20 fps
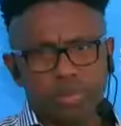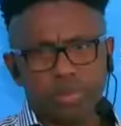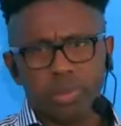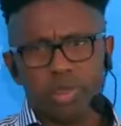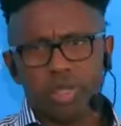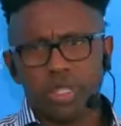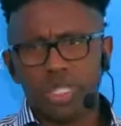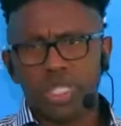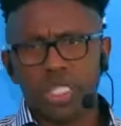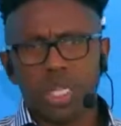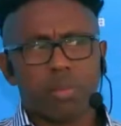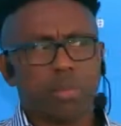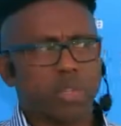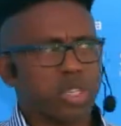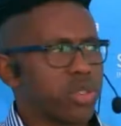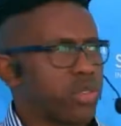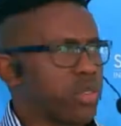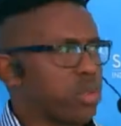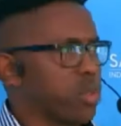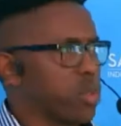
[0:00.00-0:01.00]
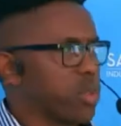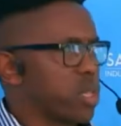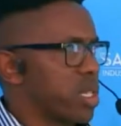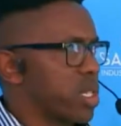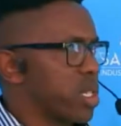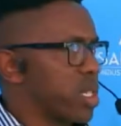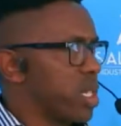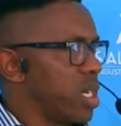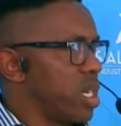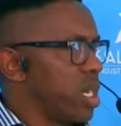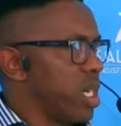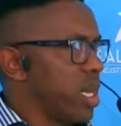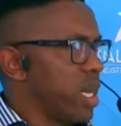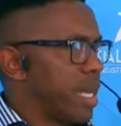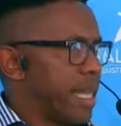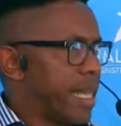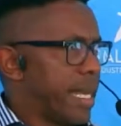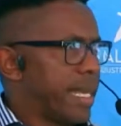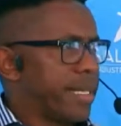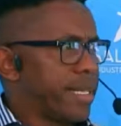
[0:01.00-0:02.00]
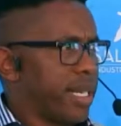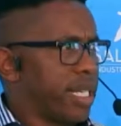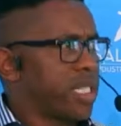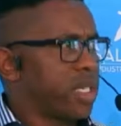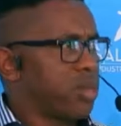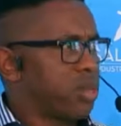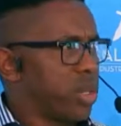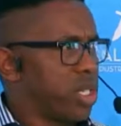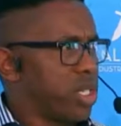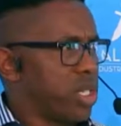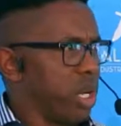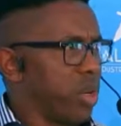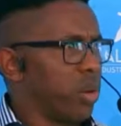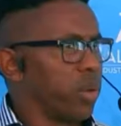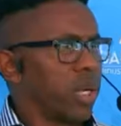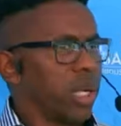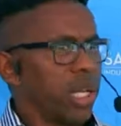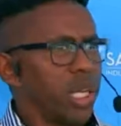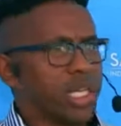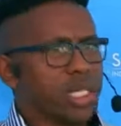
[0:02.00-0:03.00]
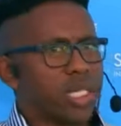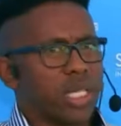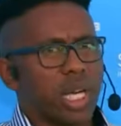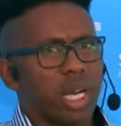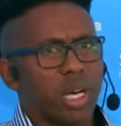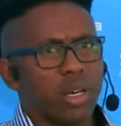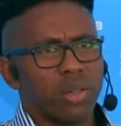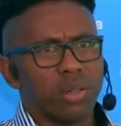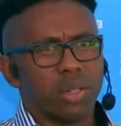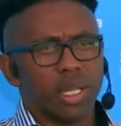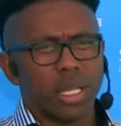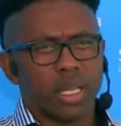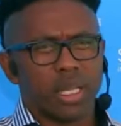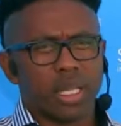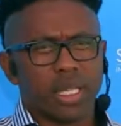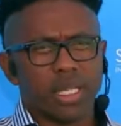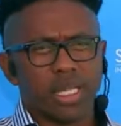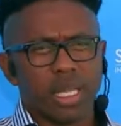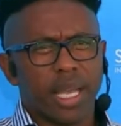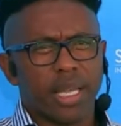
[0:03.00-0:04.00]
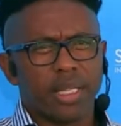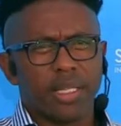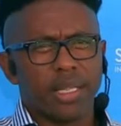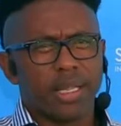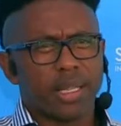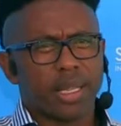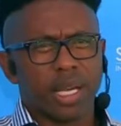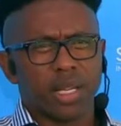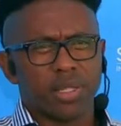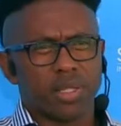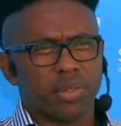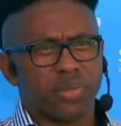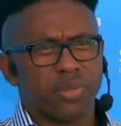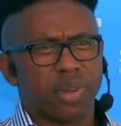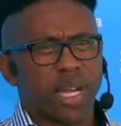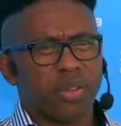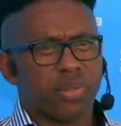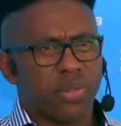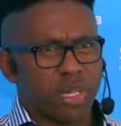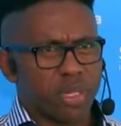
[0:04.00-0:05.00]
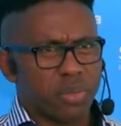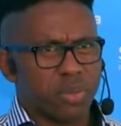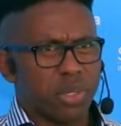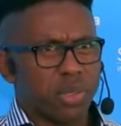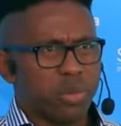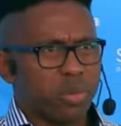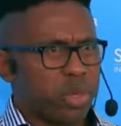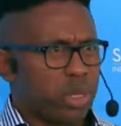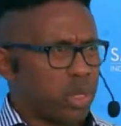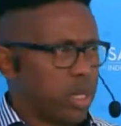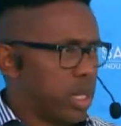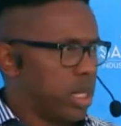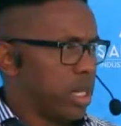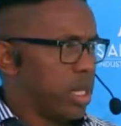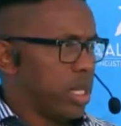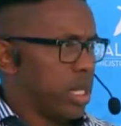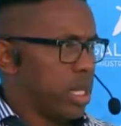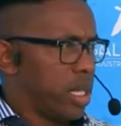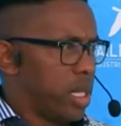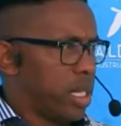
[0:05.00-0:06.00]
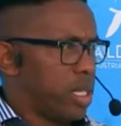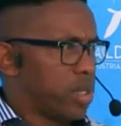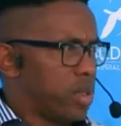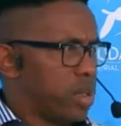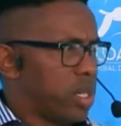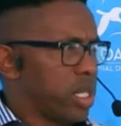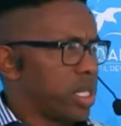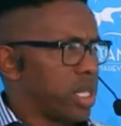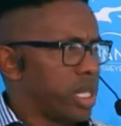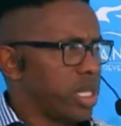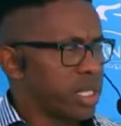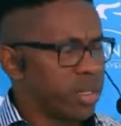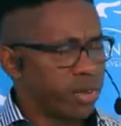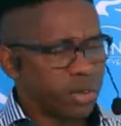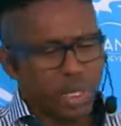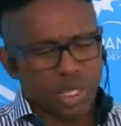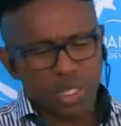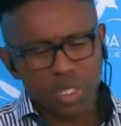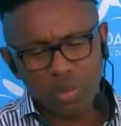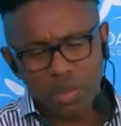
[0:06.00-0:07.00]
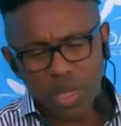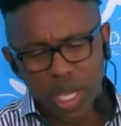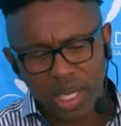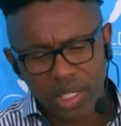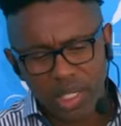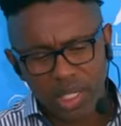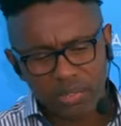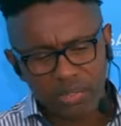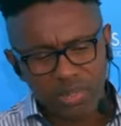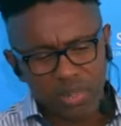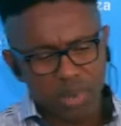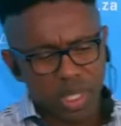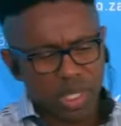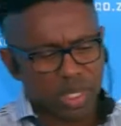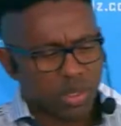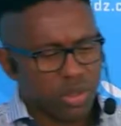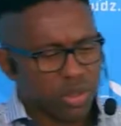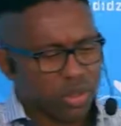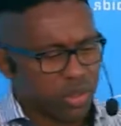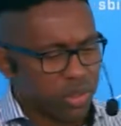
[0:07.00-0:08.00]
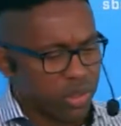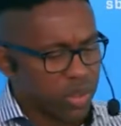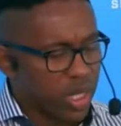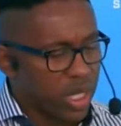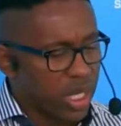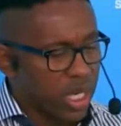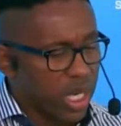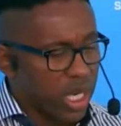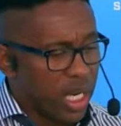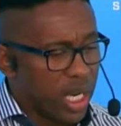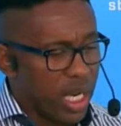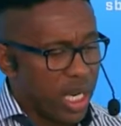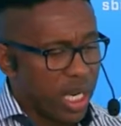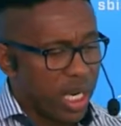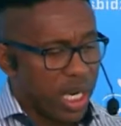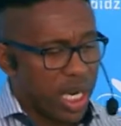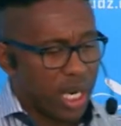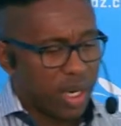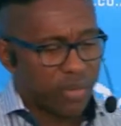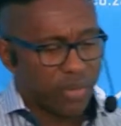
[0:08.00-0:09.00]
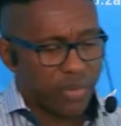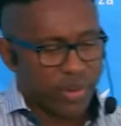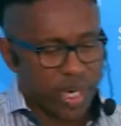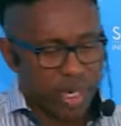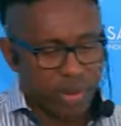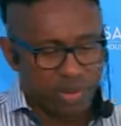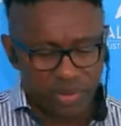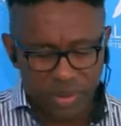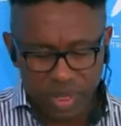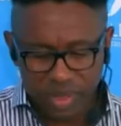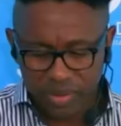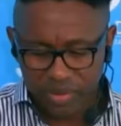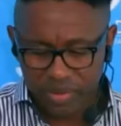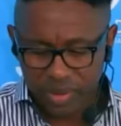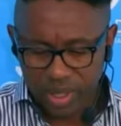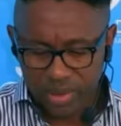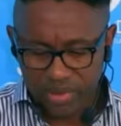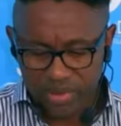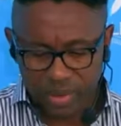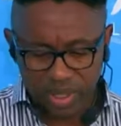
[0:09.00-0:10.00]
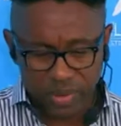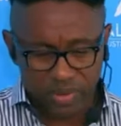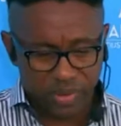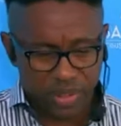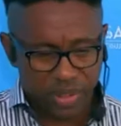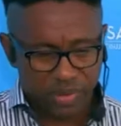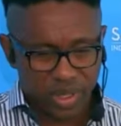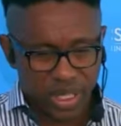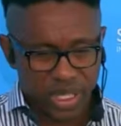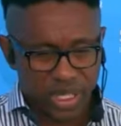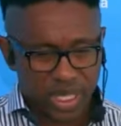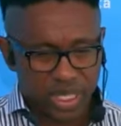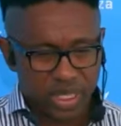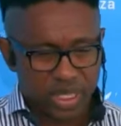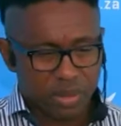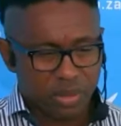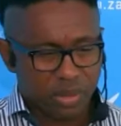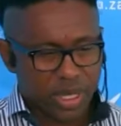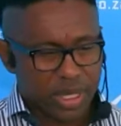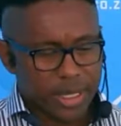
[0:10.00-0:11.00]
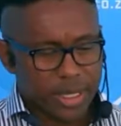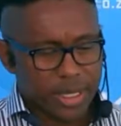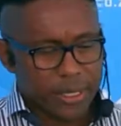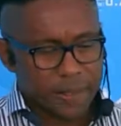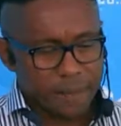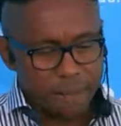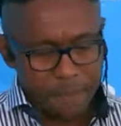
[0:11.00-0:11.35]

put in some resources. That database locally is now, I think it's 18,500 people that is on the database, and we're actively making use of the database.